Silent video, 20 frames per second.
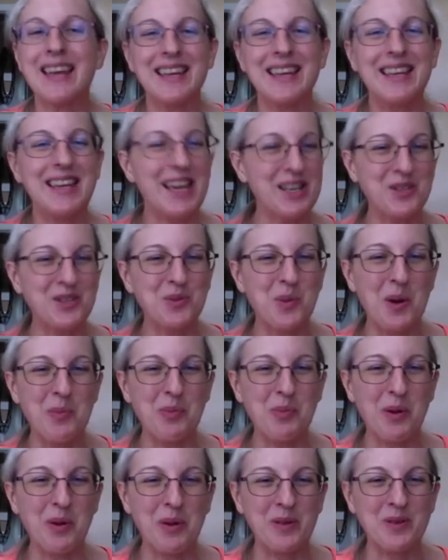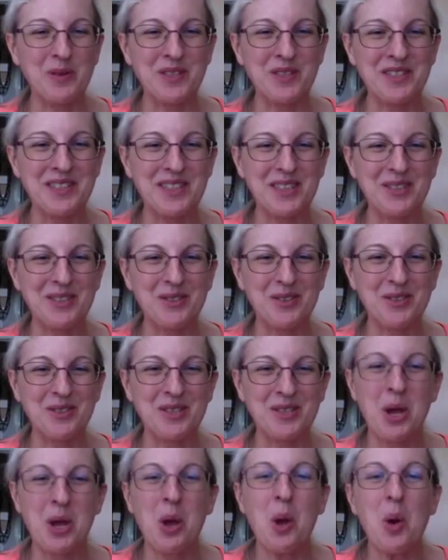guess what, brothers and
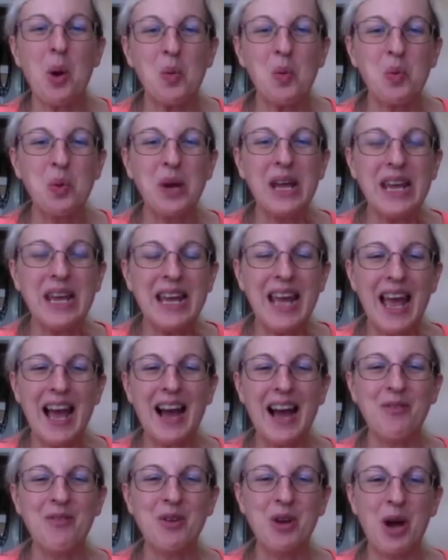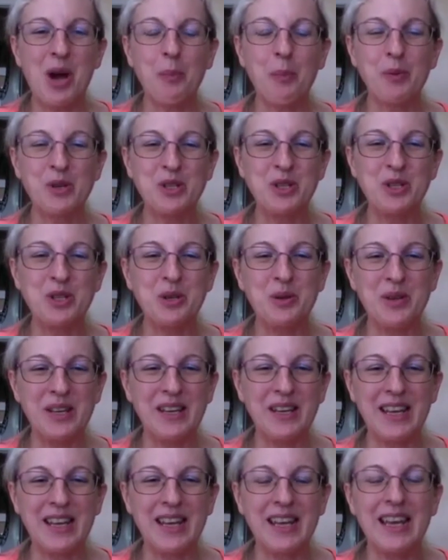sisters? We have an
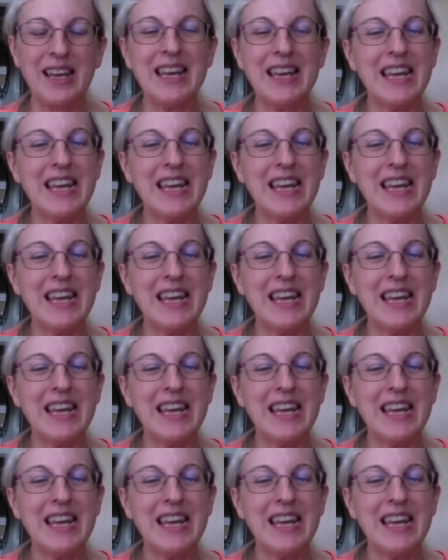opportunity,